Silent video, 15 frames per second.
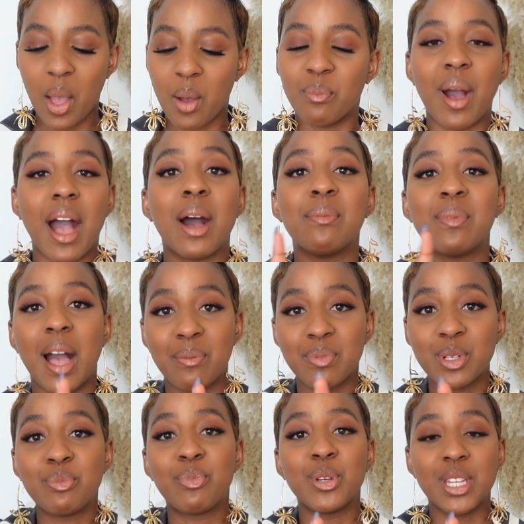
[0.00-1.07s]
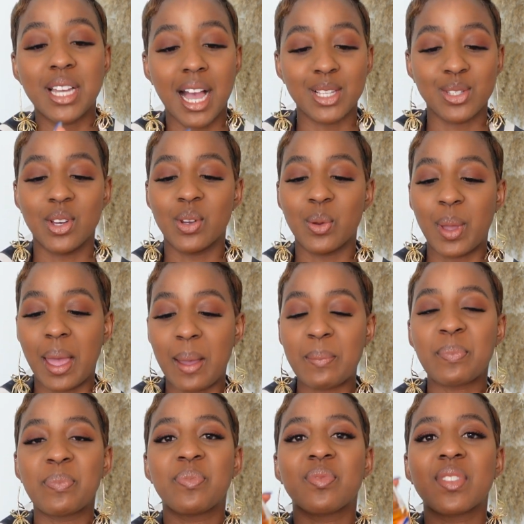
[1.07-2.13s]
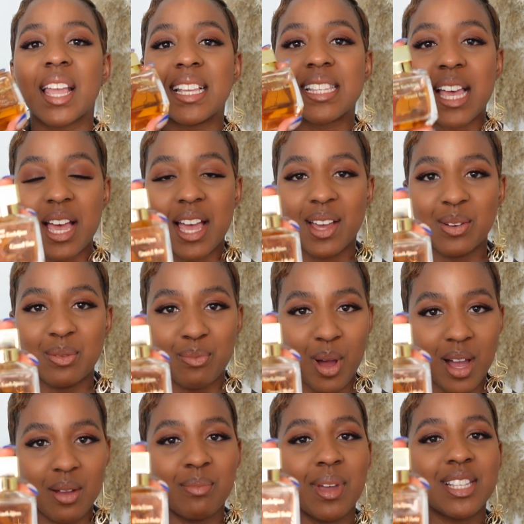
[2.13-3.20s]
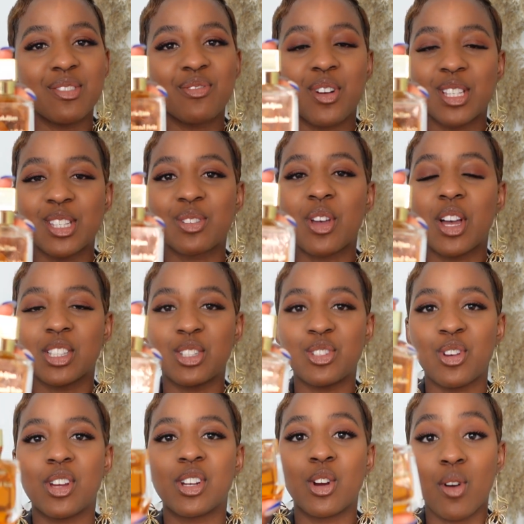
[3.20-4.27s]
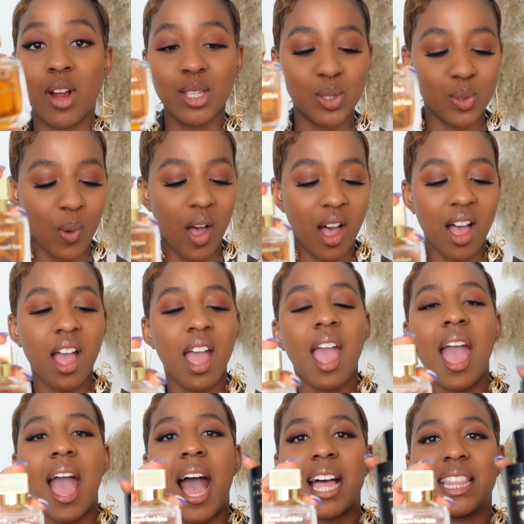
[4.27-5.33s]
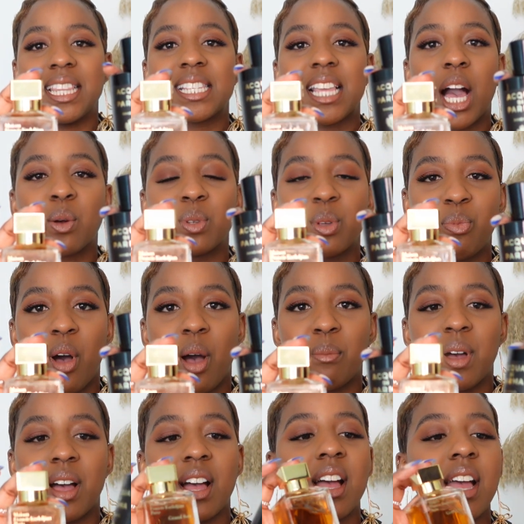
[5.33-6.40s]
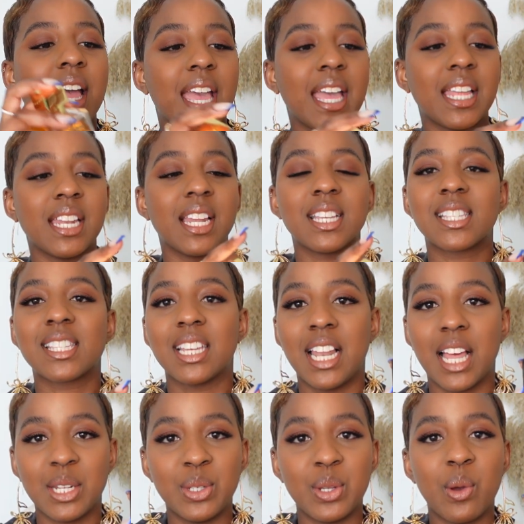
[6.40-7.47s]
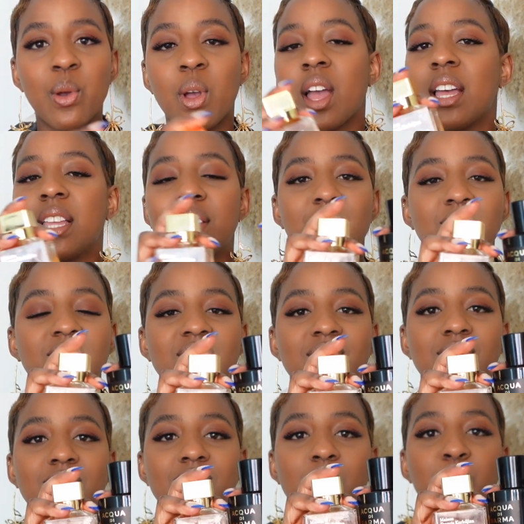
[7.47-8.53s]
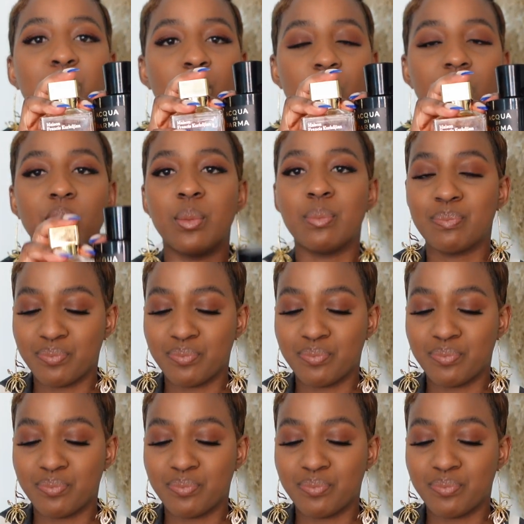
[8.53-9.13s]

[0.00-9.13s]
but I'm gonna put you guys on, okay? It's Maison Francis Kirk Dijon Grand Soir and this Aqua di Parma in Sandalo. Beautiful.